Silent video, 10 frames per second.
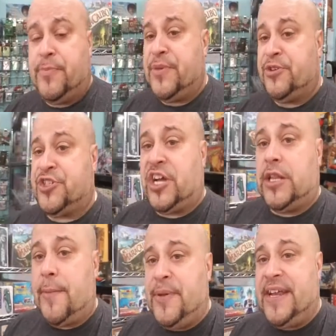but there's
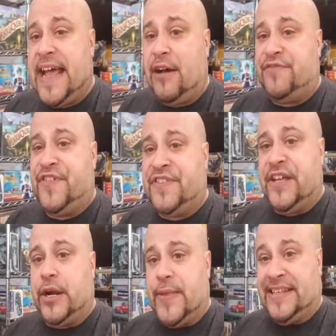Colombian outfit
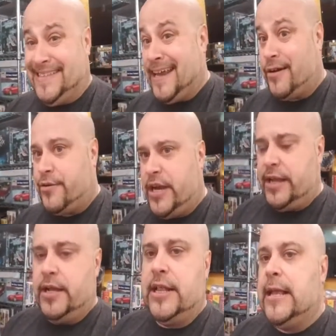there that's there,
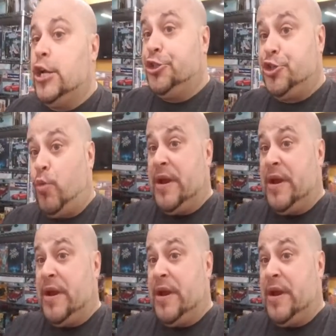right? So what